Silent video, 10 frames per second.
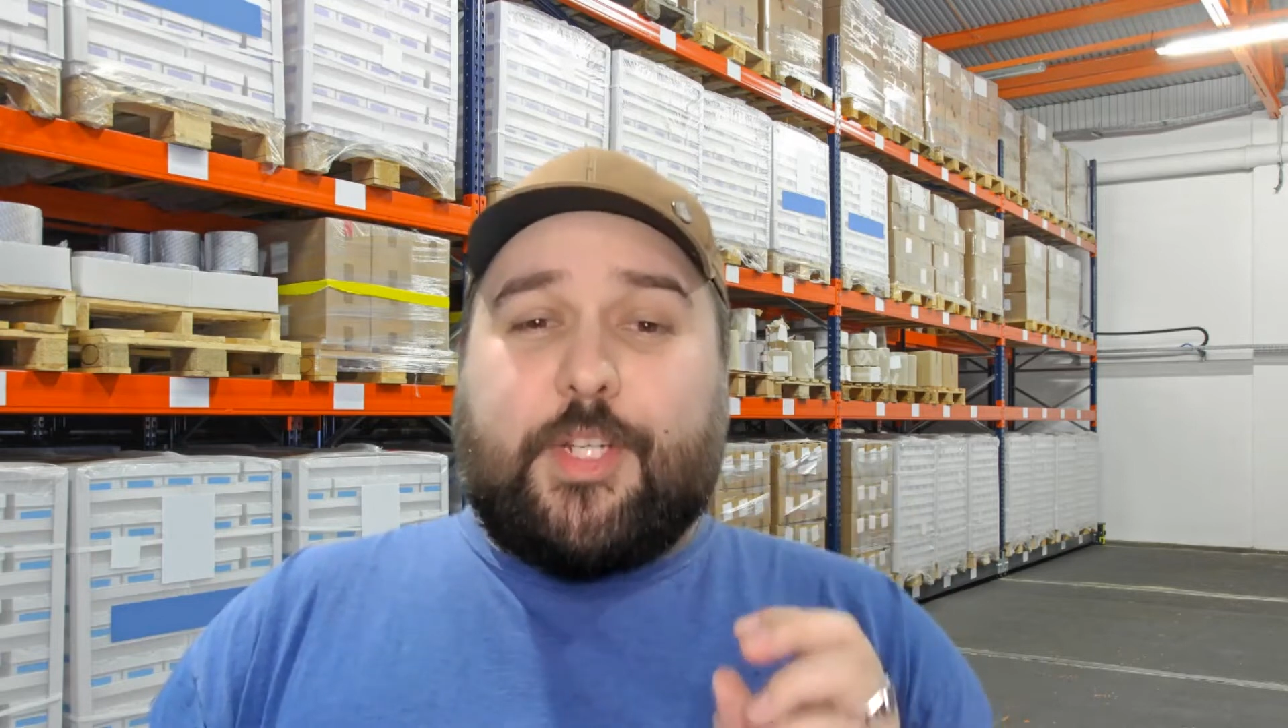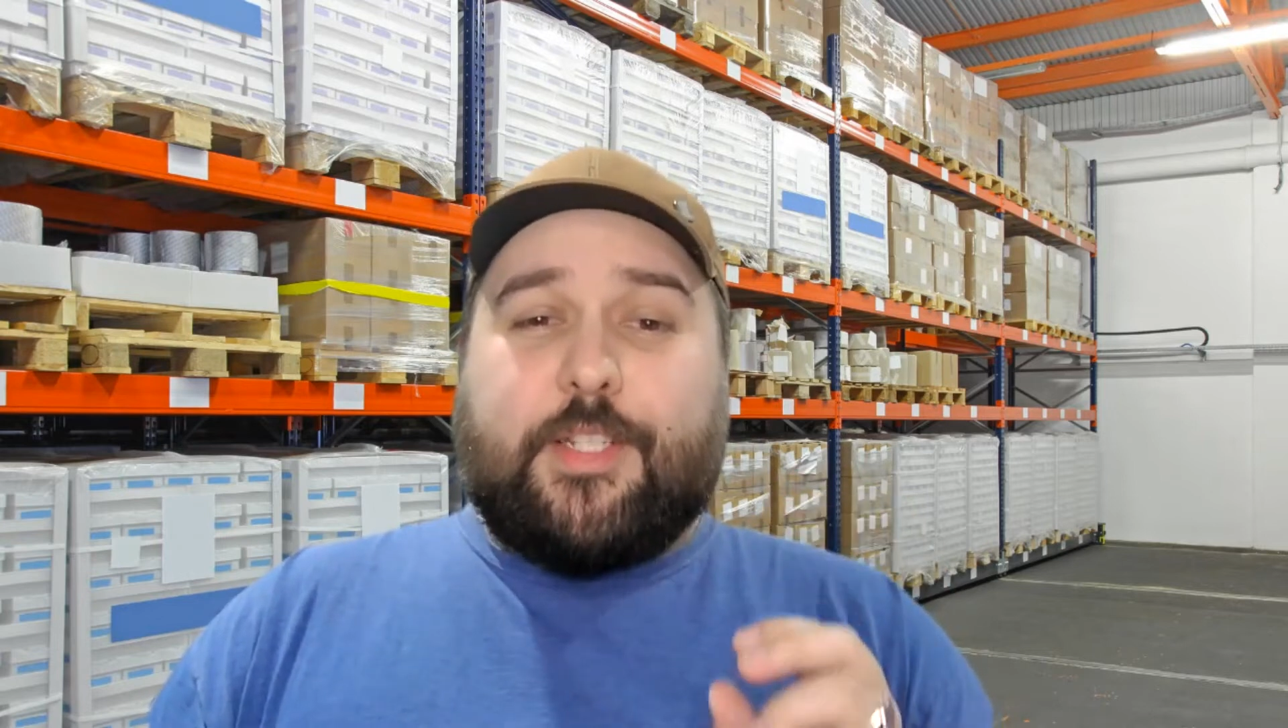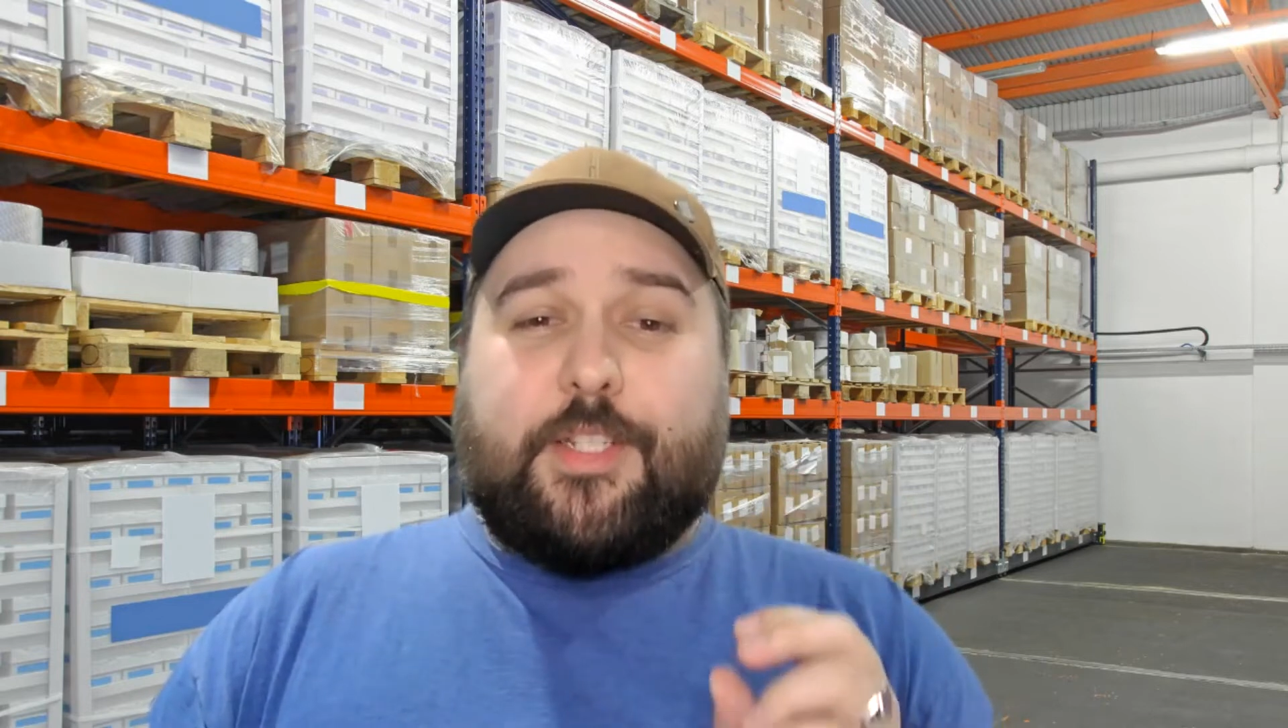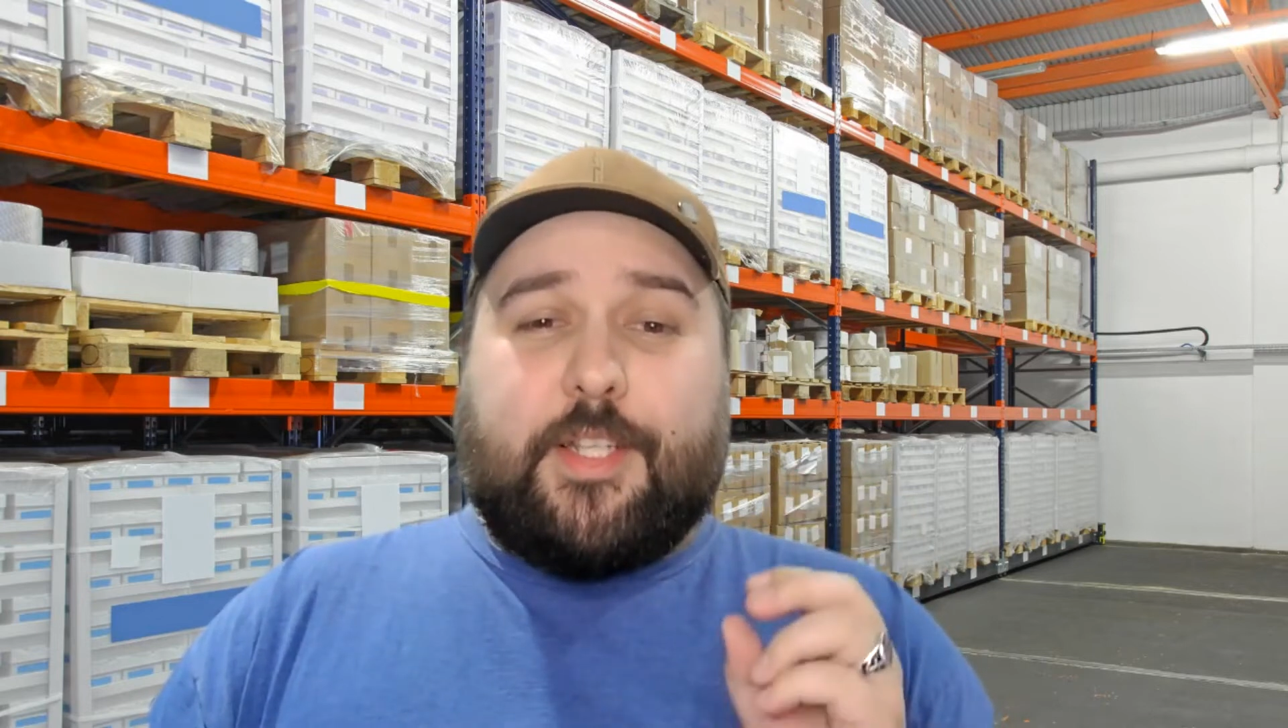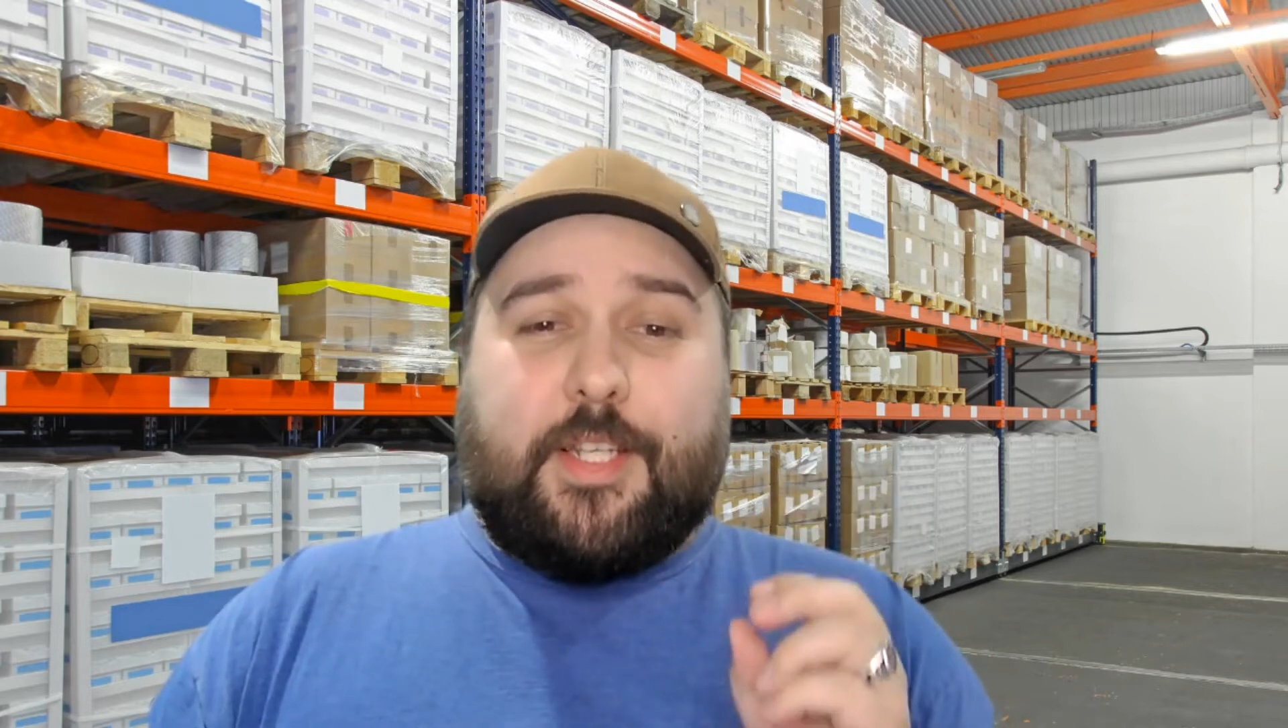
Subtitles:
into the